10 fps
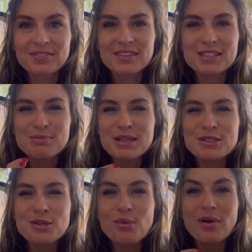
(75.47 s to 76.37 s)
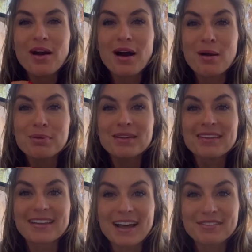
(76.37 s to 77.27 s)
This means you are up
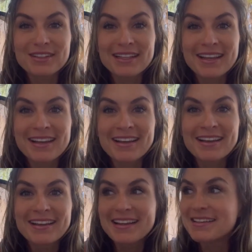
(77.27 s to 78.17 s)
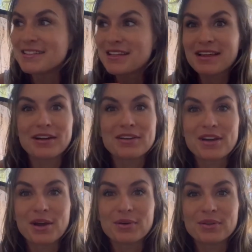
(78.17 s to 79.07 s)
leveling into the
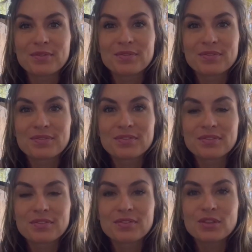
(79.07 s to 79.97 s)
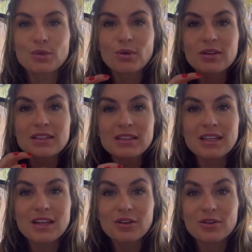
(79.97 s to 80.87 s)
unknown. You're
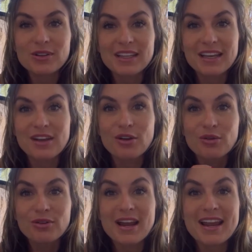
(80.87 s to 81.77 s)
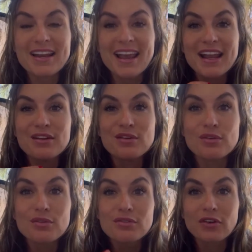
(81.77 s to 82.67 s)
literally creating a
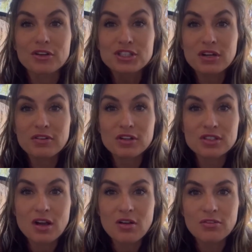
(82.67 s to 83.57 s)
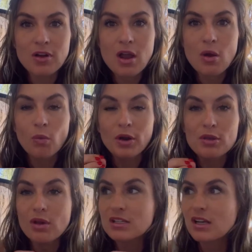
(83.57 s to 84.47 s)
new version of yourself where you
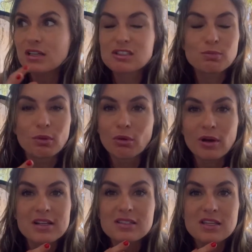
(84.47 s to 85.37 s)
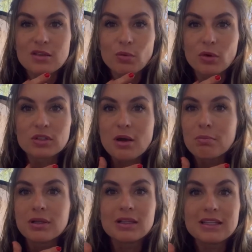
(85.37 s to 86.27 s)
get to explore and see the world
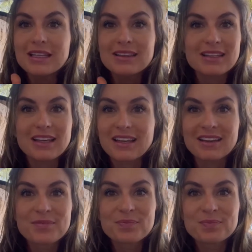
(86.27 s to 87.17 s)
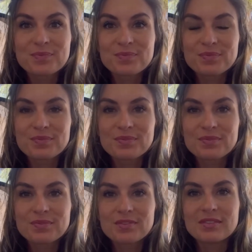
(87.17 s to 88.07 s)
completely
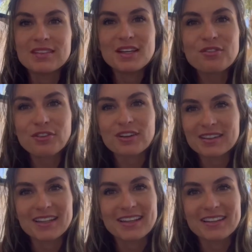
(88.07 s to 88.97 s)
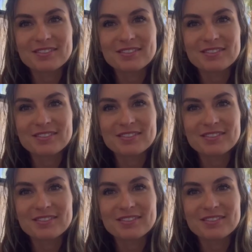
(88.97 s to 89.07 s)
differently.